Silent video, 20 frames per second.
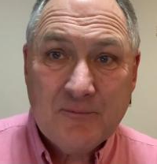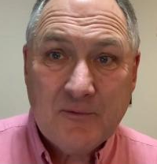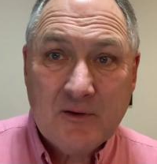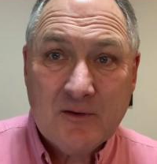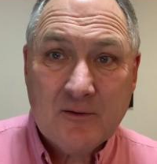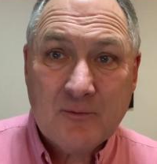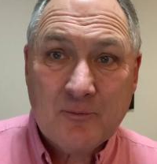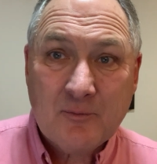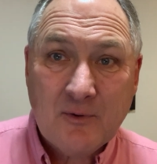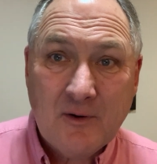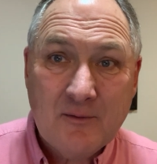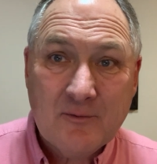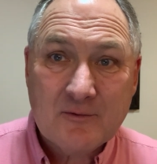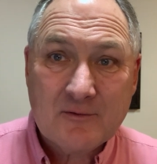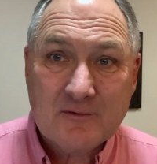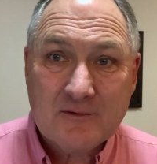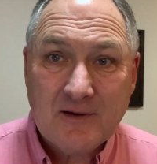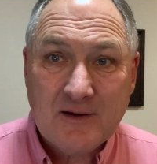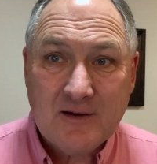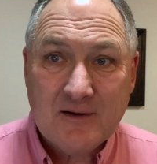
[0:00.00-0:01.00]
in the
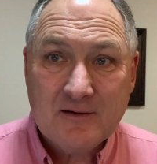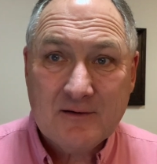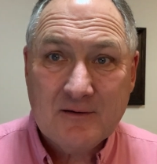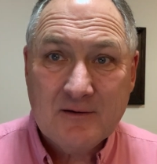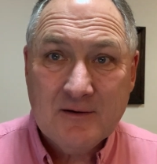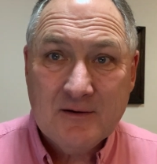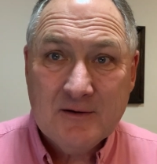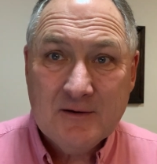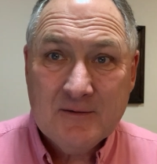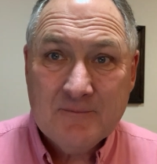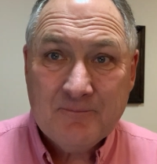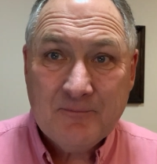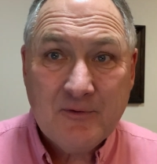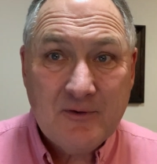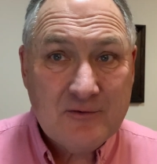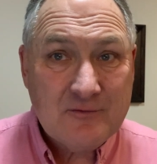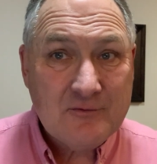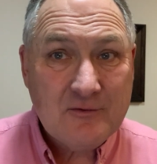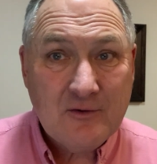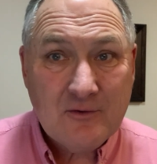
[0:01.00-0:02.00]
promised land.
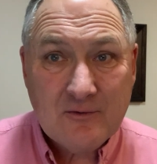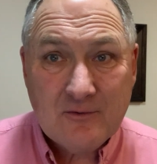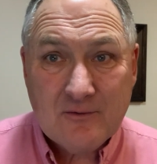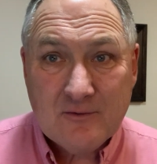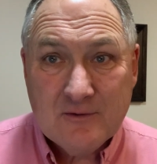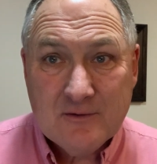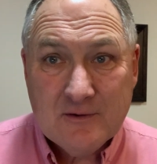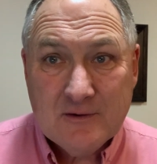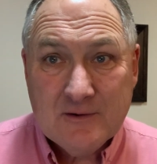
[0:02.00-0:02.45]
This year,